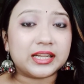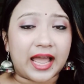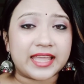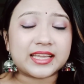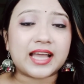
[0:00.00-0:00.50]

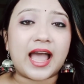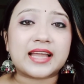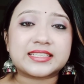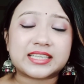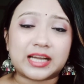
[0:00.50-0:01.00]
like
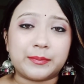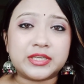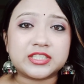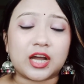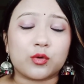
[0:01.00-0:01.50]
and
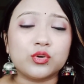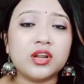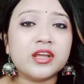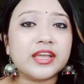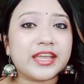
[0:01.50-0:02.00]
comment down
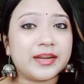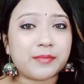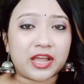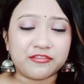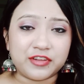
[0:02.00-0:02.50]
in
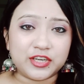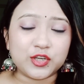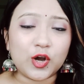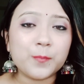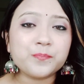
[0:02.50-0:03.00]
my
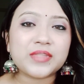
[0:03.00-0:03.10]
video,